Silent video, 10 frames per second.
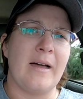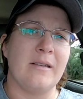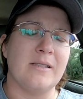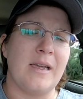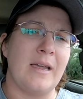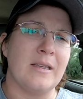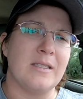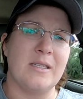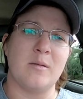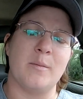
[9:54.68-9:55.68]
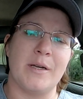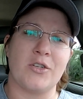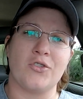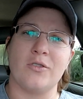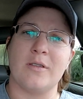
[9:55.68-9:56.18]
account and see some of the
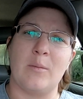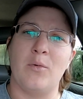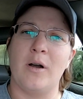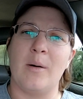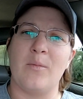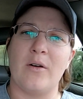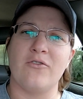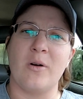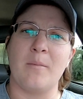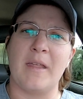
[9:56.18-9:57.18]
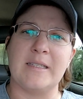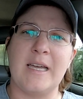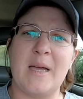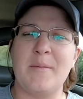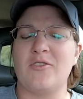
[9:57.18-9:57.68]
pictures that I put up from that
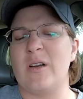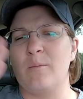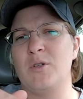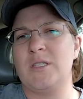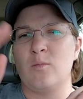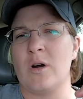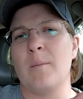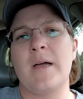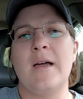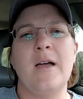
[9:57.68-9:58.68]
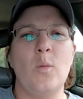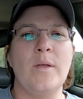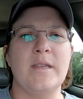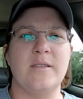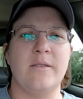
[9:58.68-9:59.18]
time. I'll try to put some more up
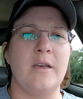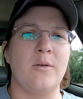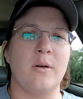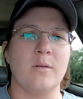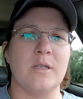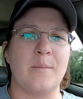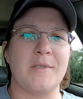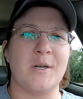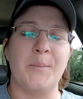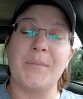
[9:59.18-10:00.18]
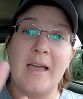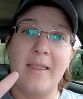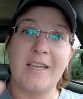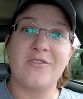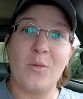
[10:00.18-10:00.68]
when this video goes up. So
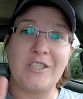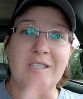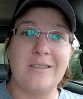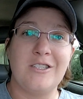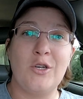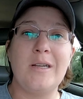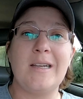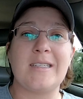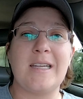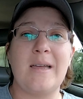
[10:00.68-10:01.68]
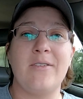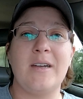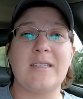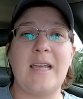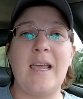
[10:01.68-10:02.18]
thanks for watching. Tune in next time for the
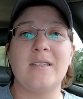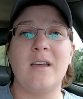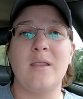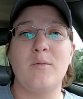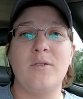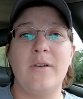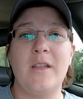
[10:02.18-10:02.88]
next Ant on the Move